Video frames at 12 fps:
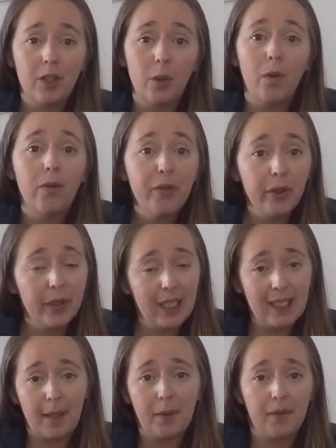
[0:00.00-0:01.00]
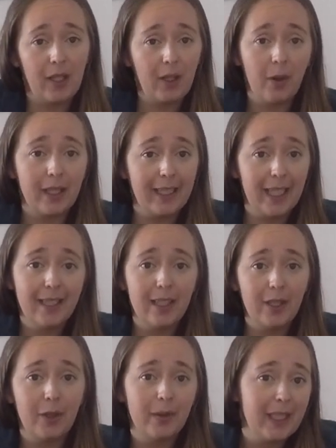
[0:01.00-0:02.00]
to do a full in-depth video on
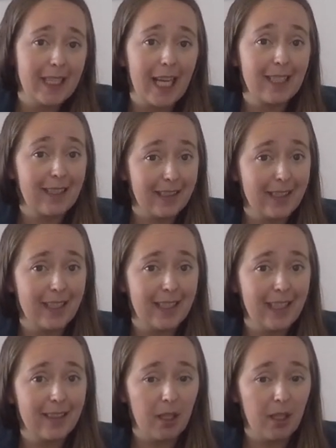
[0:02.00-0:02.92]
this, you don't need to ask because this is